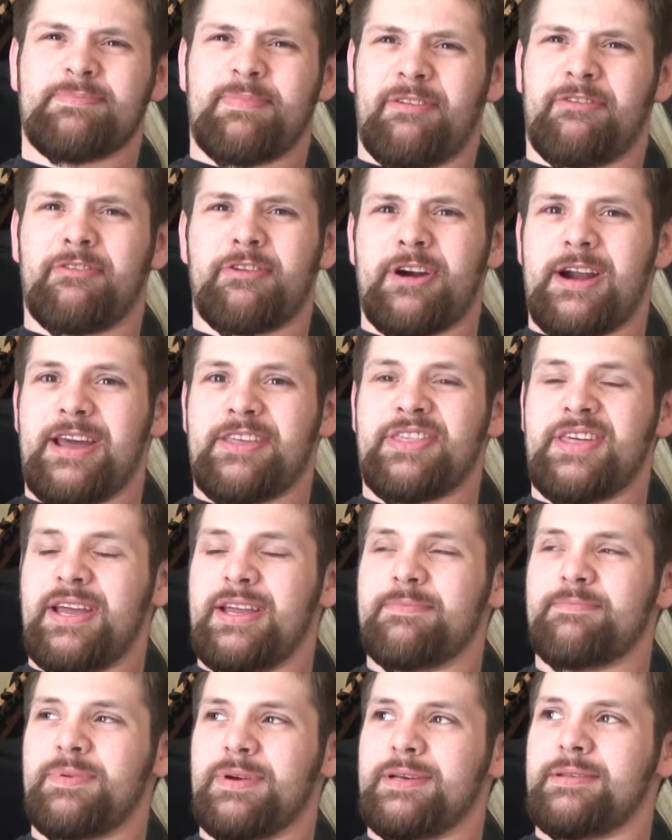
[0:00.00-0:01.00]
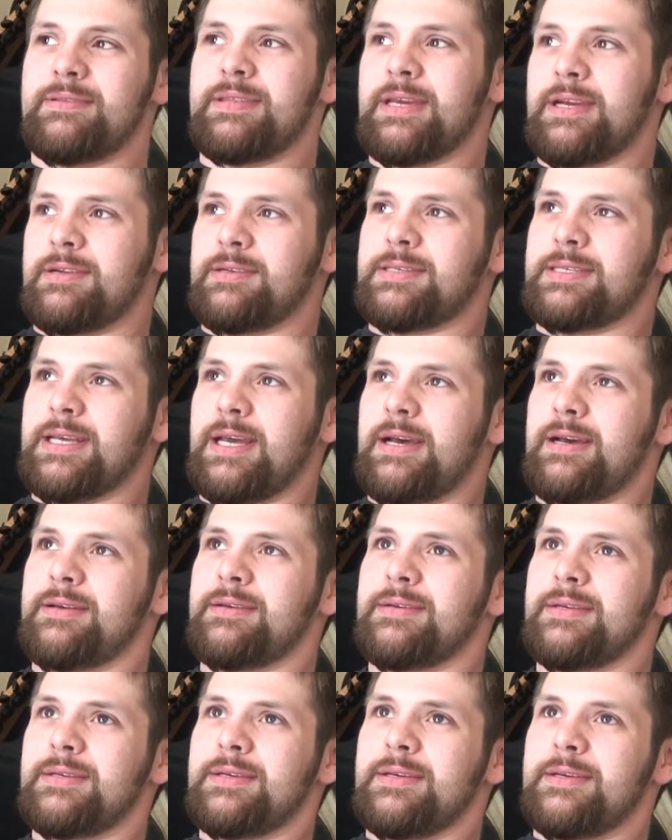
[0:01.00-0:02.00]
before, I think, but there's
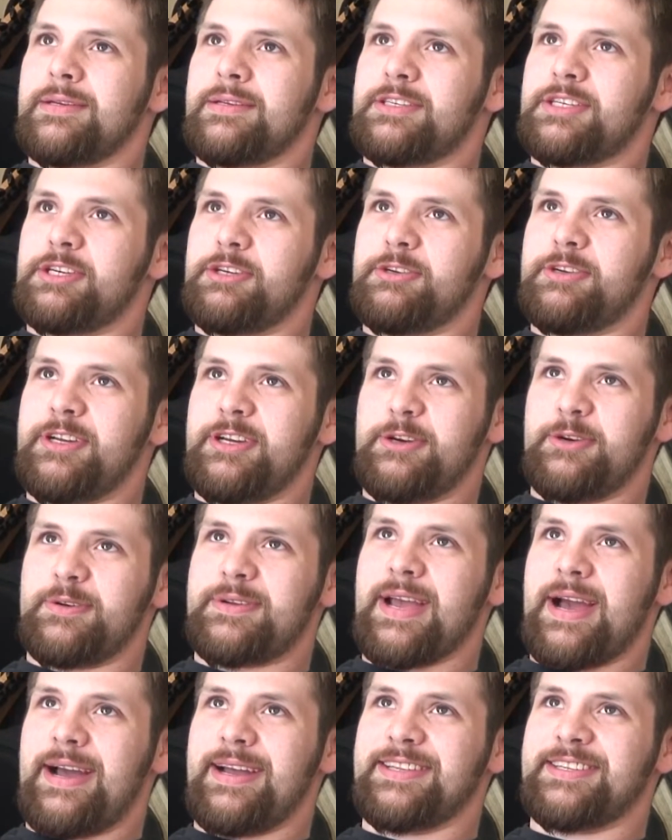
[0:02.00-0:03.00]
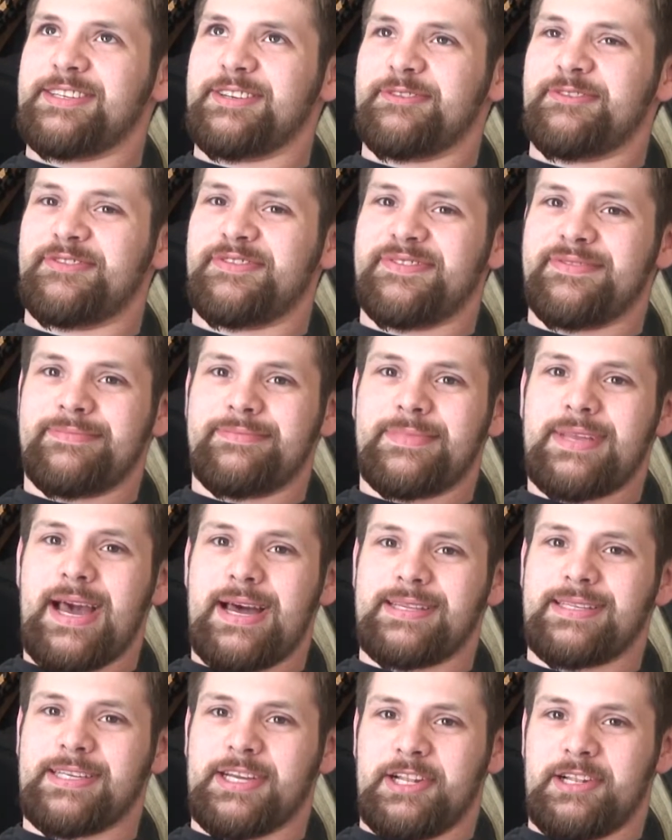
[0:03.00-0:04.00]
two new kinds of
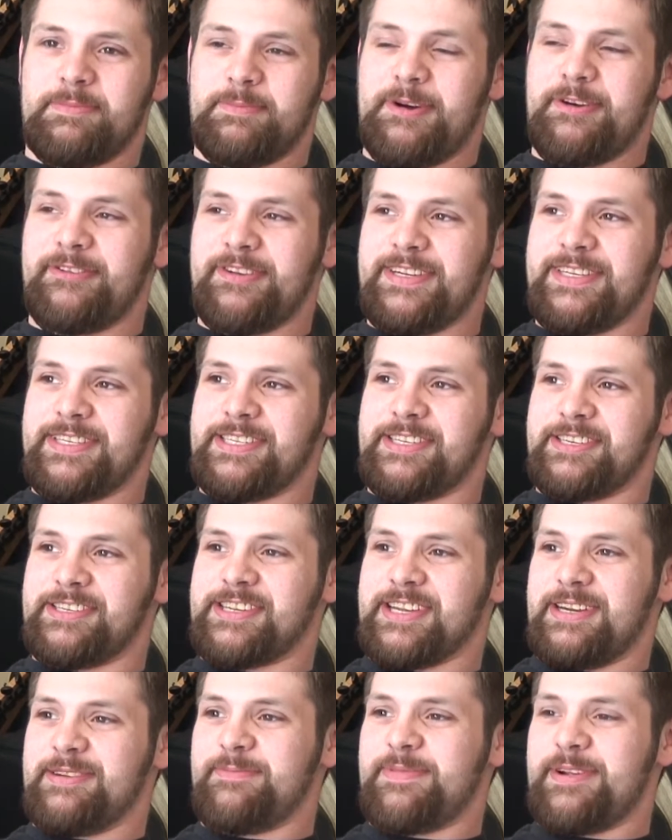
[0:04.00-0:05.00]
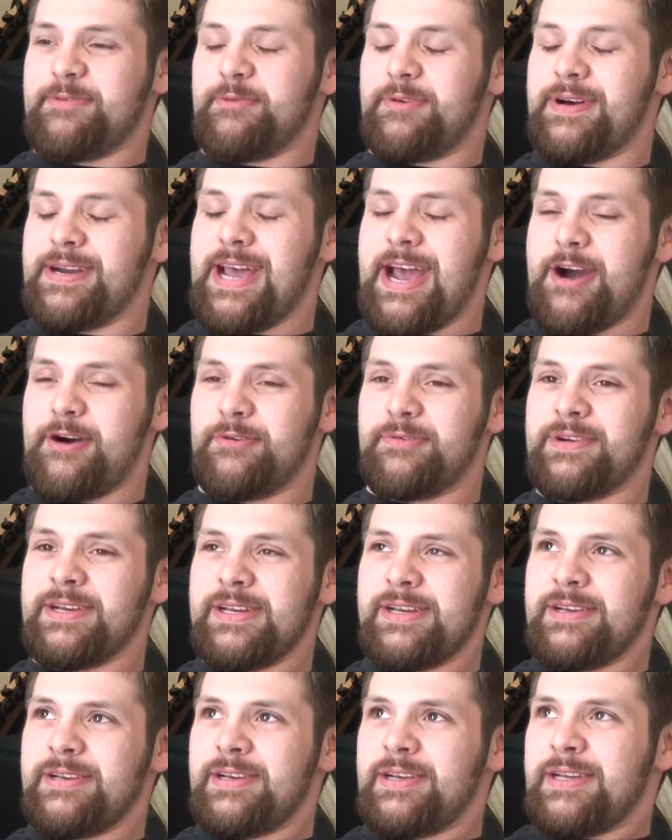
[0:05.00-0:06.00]
Godzilla movies. There's going to be one out
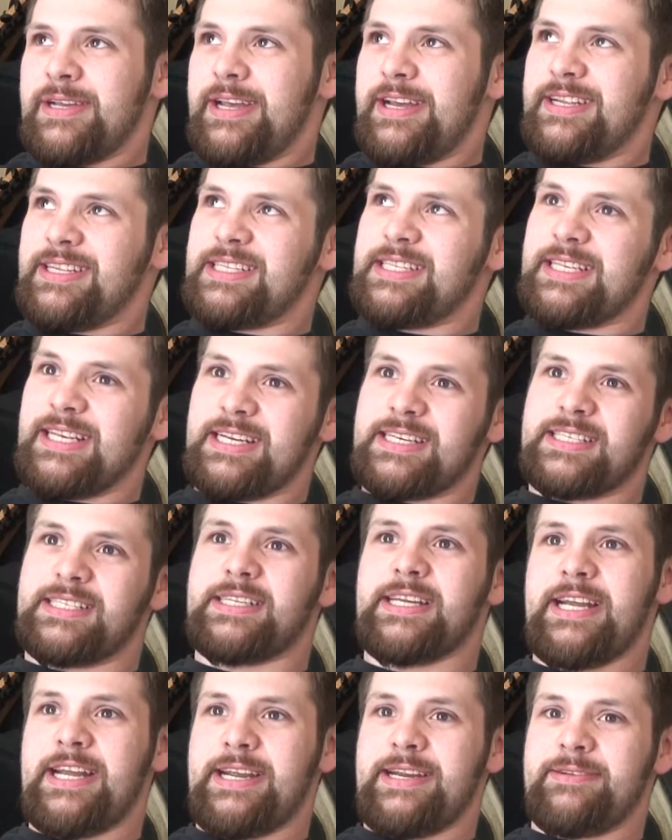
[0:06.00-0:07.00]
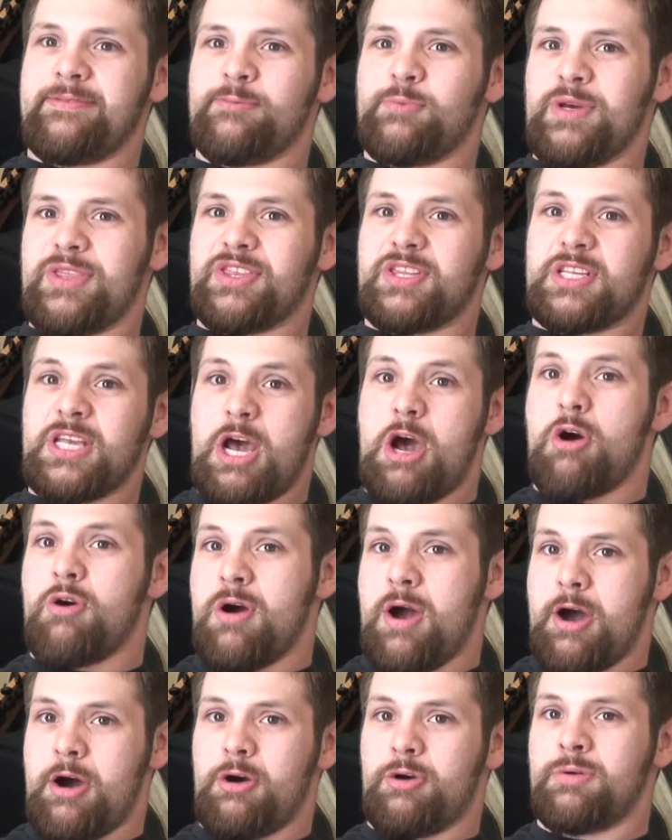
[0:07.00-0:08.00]
in 2016 with
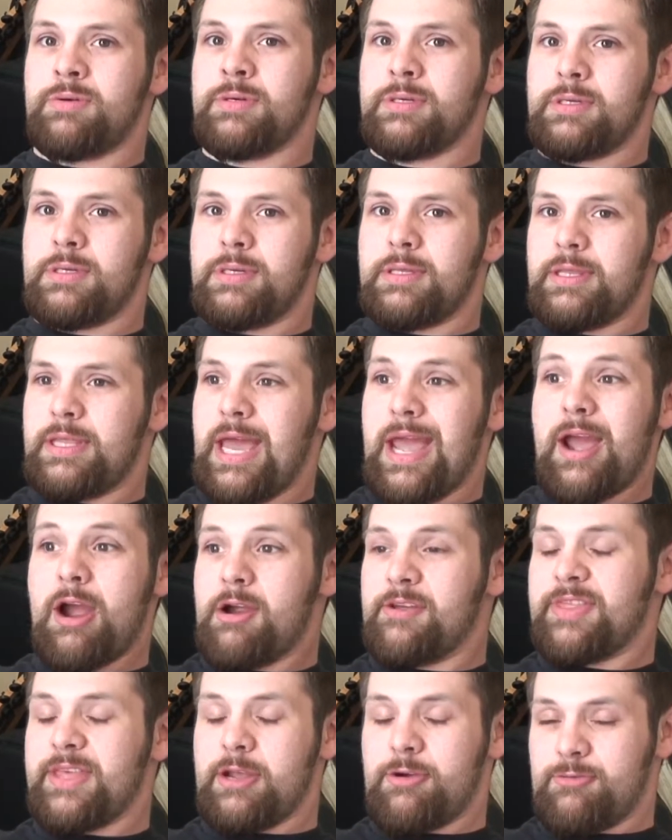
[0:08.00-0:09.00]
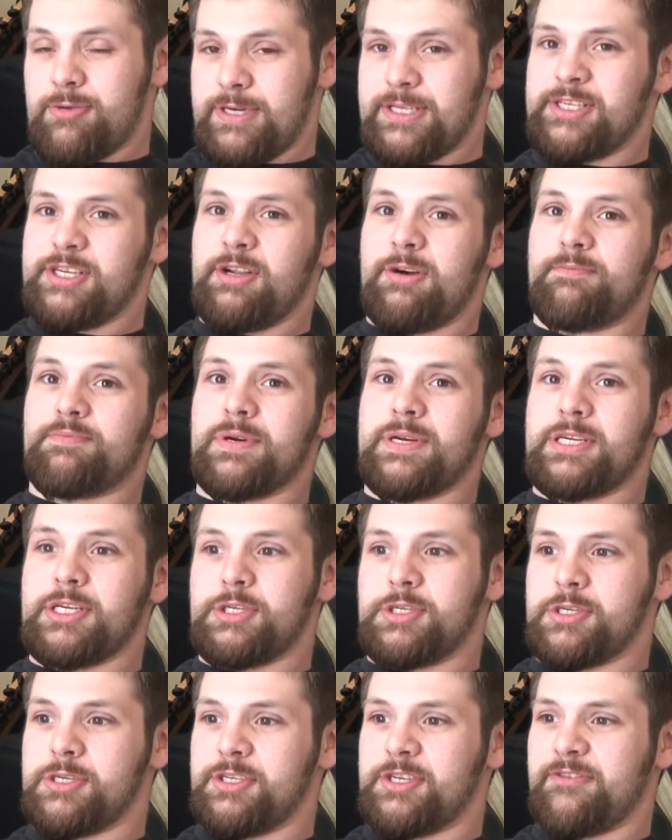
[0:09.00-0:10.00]
Toho. They are the original
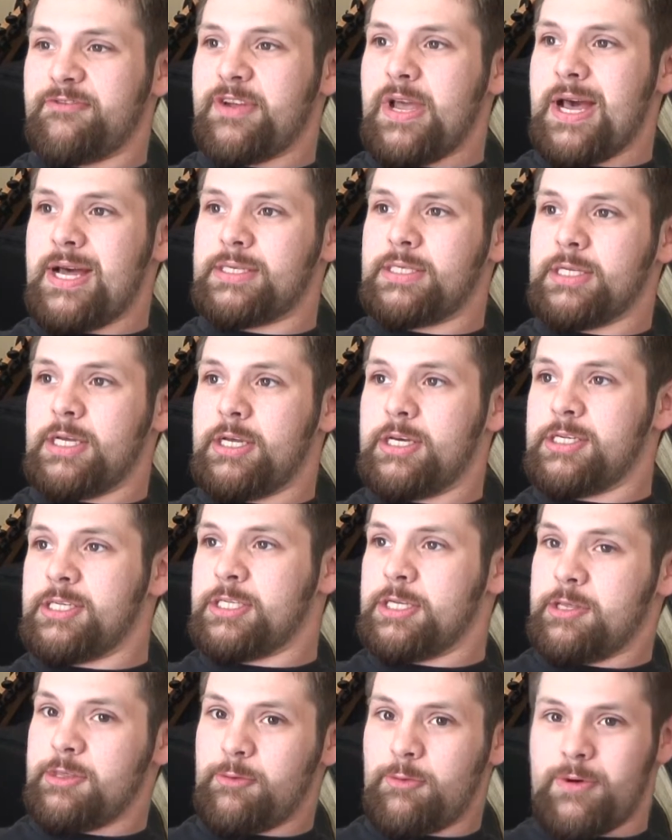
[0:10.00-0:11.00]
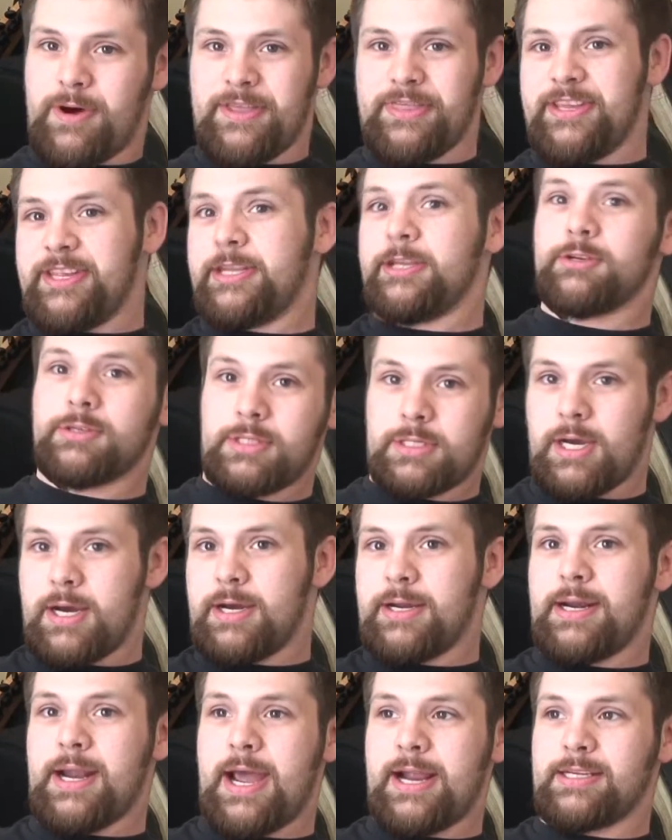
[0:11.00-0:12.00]
producers of Godzilla. So the one that you
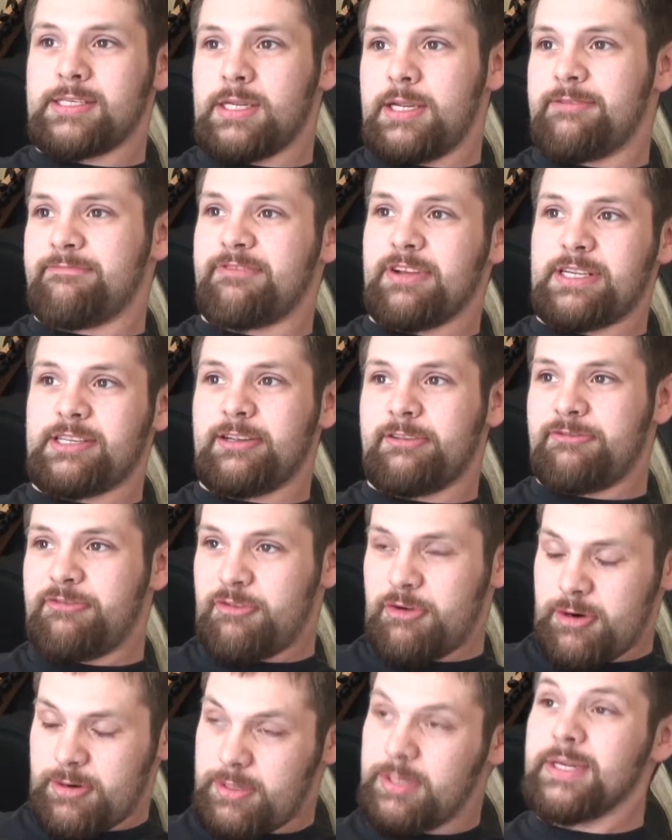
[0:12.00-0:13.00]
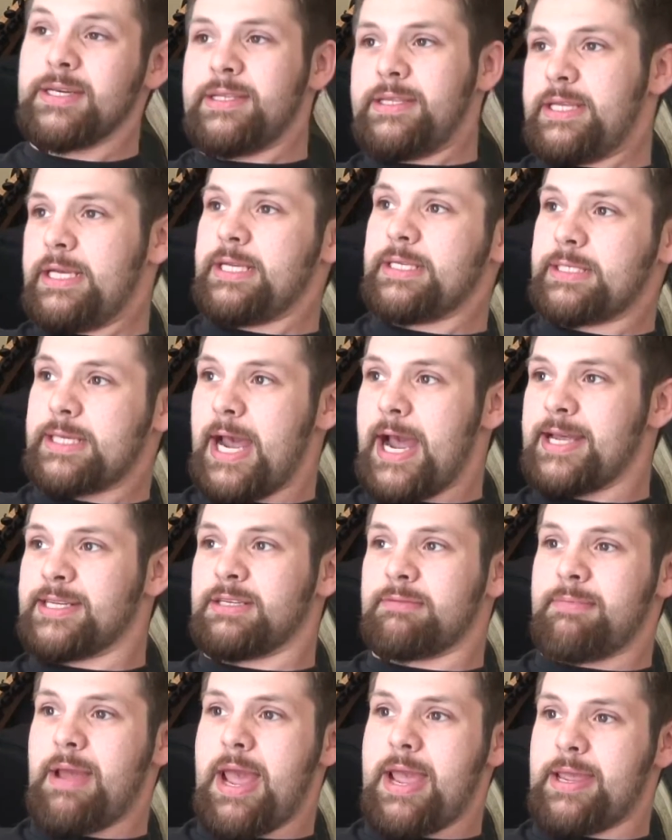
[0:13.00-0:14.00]
saw in 1954, these guys
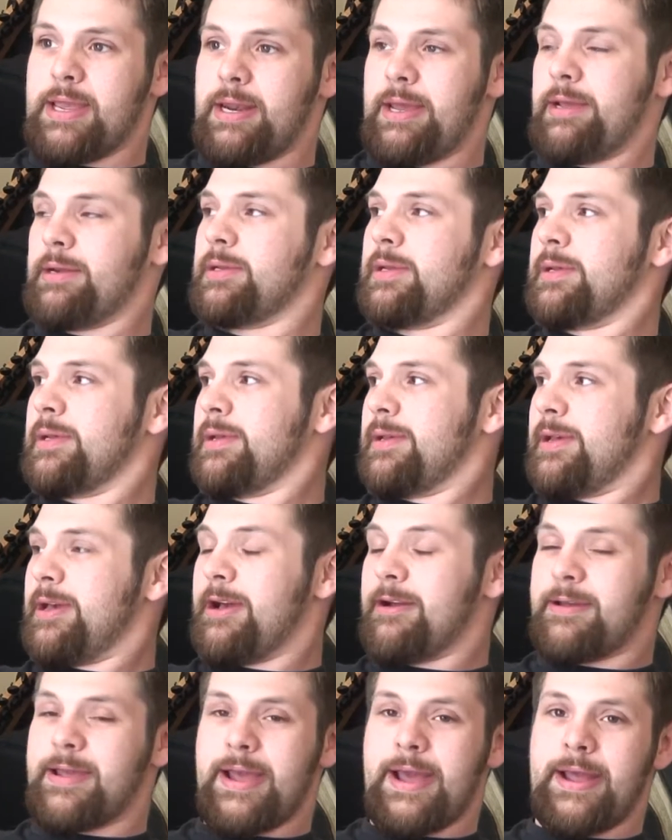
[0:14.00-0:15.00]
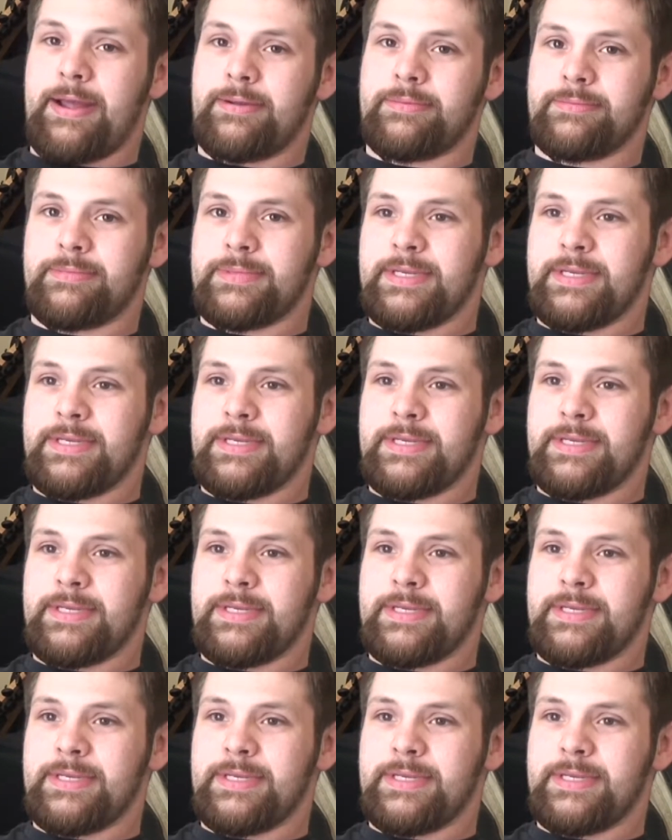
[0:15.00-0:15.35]
are making it. Okay,